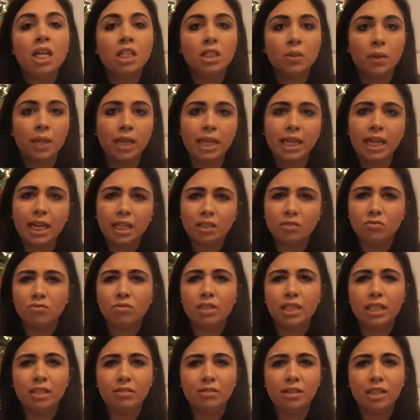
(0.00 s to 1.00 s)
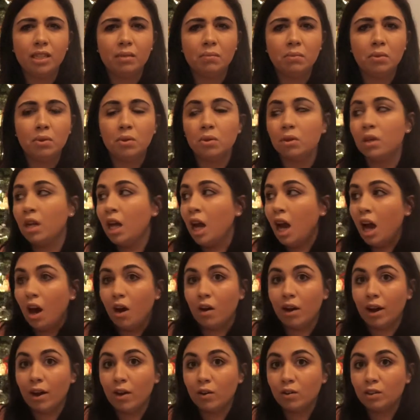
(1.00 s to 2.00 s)
So I think that's really, really important.
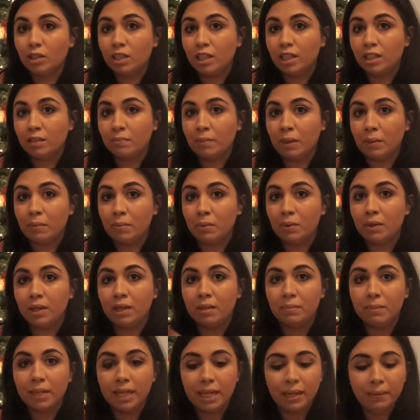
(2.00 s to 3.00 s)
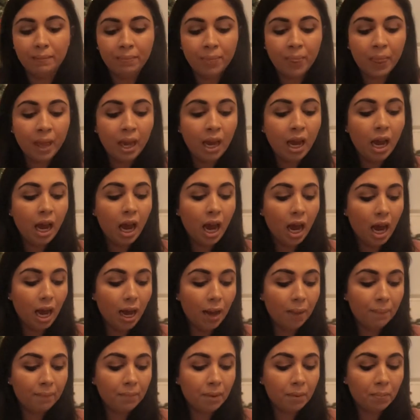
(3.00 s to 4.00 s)
I'll get onto this bad boy in a minute.
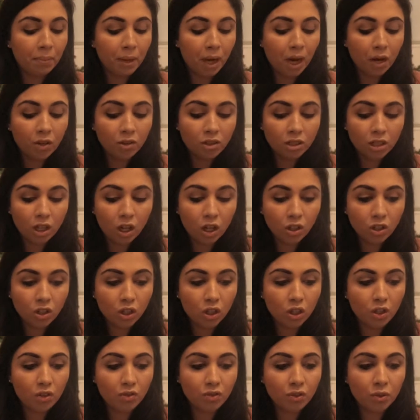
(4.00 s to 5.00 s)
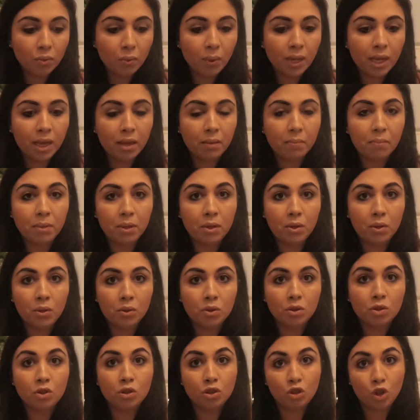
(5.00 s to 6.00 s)
Um, but I'll start off with
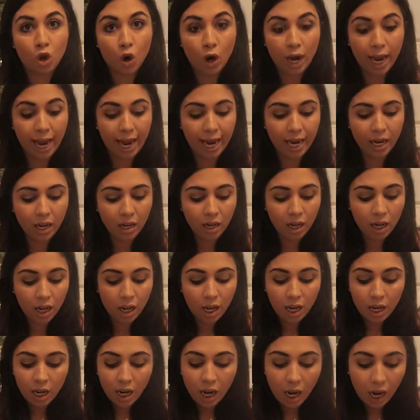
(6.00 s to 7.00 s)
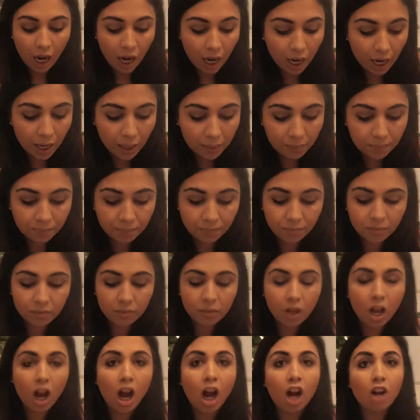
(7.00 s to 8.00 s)
Boo's stocking. Um,
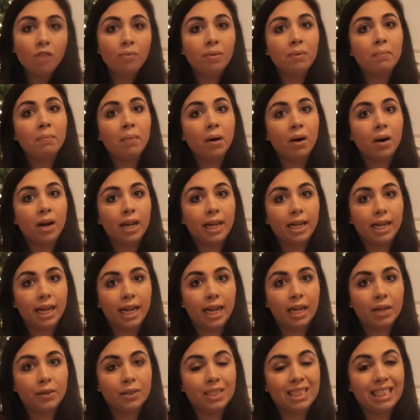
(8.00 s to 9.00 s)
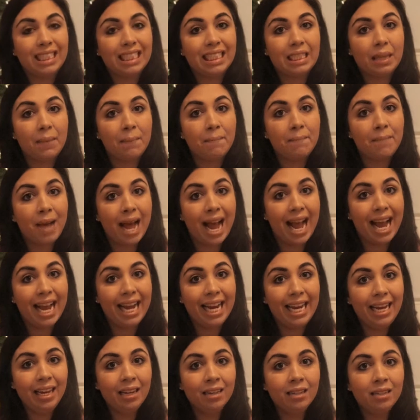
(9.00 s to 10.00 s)
I've been buying now since
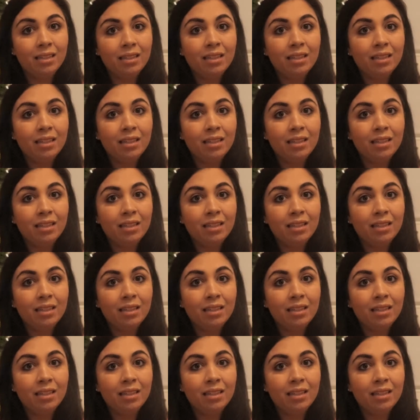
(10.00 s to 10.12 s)
May.